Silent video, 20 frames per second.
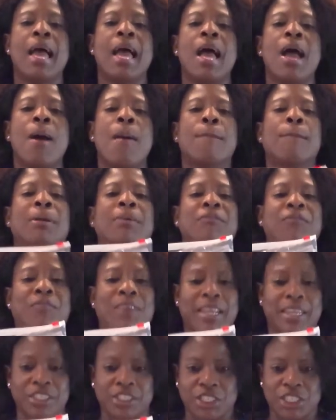But feta
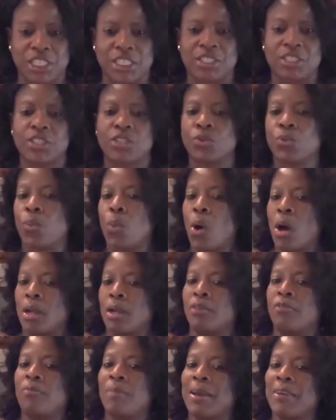cheese is one of
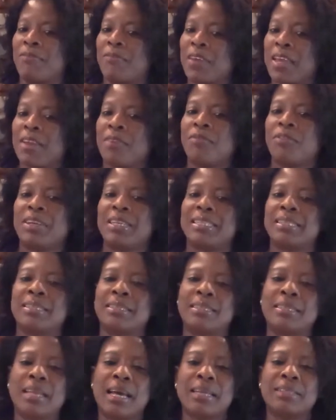my favorites. It's
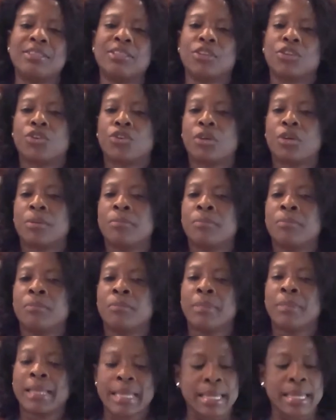nice and
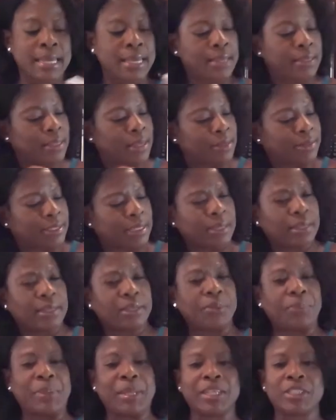crumbly. There's a little
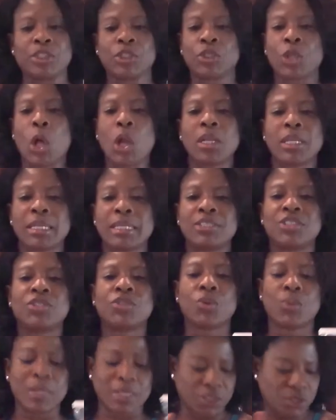bit of saltness to
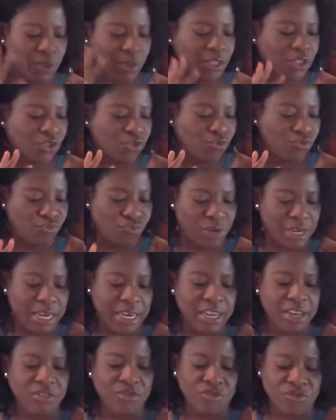it, so it's really,
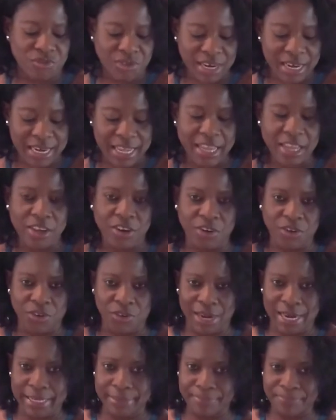really great.
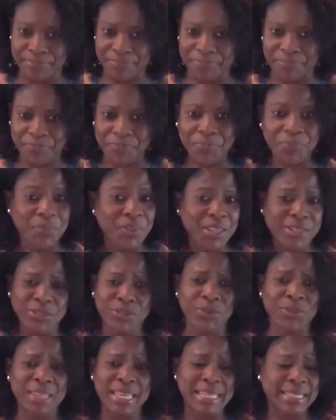So
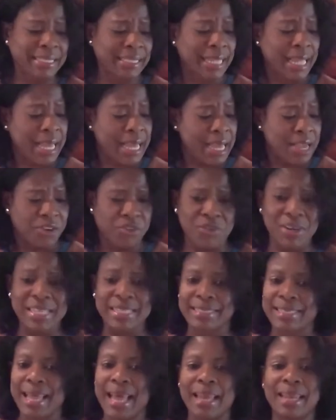this Greek
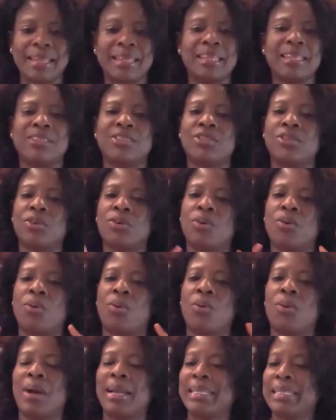salad is
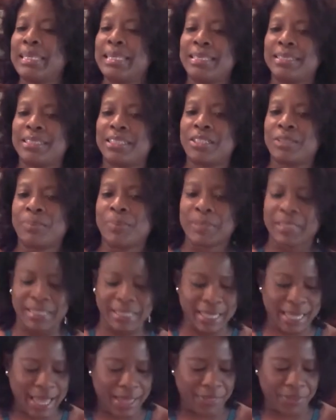quite easy to put
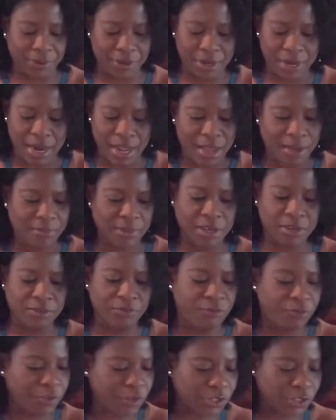together. I'm gonna
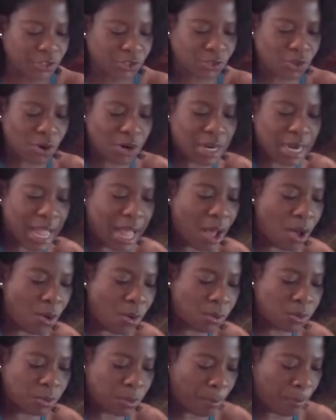first start
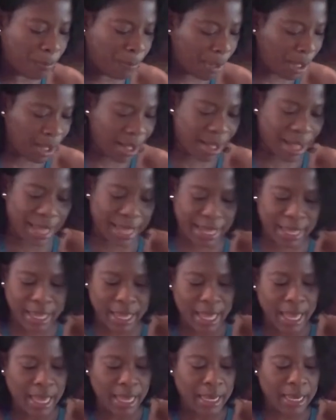out by
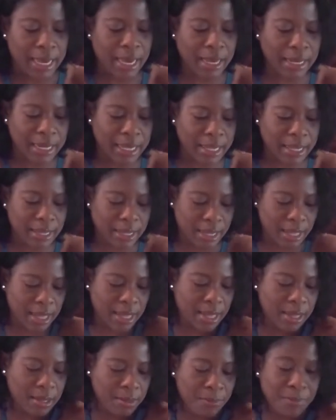cutting
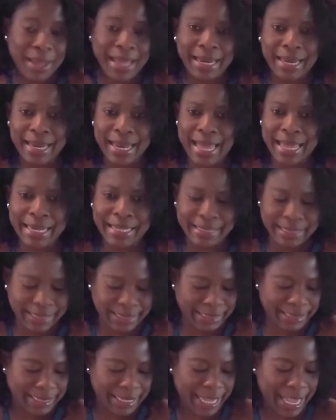my lettuce
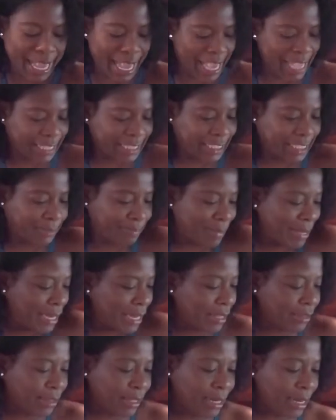and spinning
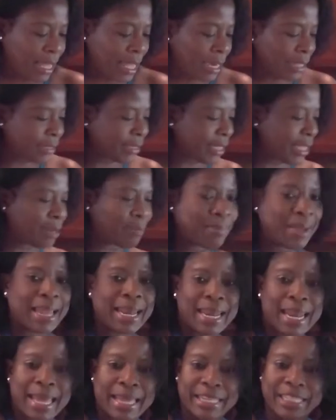the lettuce in my
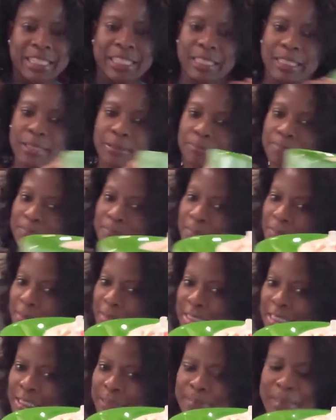lettuce
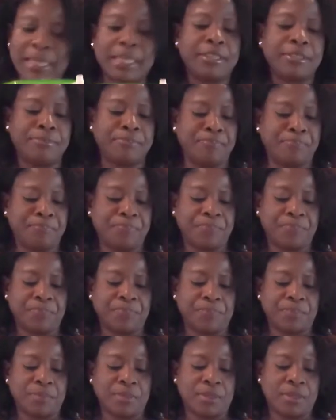spinner,
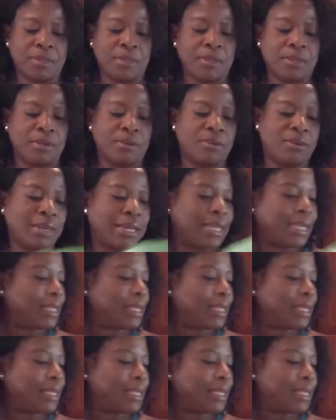right?